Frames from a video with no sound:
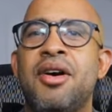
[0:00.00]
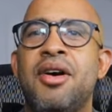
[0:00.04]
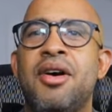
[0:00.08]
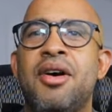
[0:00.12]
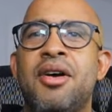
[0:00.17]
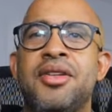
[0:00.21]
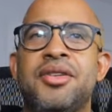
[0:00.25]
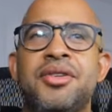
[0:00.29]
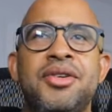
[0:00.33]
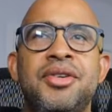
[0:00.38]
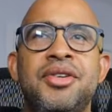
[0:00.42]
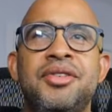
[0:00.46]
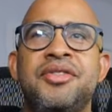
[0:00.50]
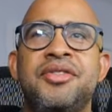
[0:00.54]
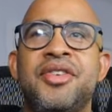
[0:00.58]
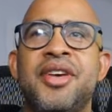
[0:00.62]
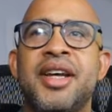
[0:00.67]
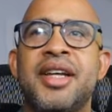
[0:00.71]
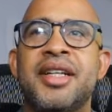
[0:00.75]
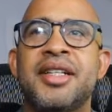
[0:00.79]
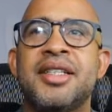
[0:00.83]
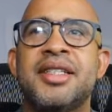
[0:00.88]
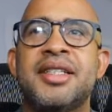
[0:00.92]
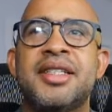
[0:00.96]
other
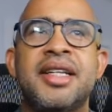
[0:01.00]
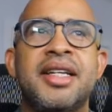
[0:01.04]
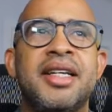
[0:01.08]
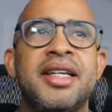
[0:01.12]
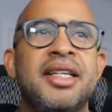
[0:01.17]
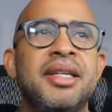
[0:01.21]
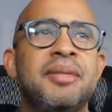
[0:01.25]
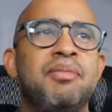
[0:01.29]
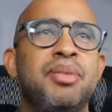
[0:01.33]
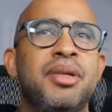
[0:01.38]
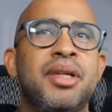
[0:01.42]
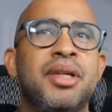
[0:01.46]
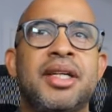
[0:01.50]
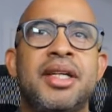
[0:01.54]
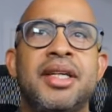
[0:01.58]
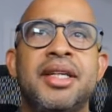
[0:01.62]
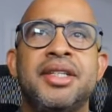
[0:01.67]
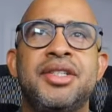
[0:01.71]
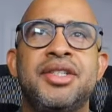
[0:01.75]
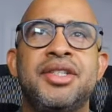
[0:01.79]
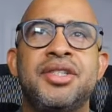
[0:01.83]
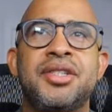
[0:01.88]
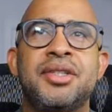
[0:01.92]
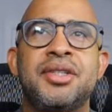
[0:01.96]
events taking
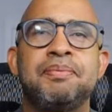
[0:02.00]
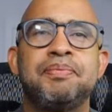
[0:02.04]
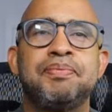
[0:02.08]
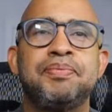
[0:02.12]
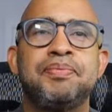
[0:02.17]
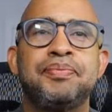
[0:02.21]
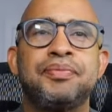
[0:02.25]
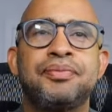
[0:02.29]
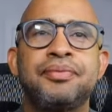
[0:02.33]
place.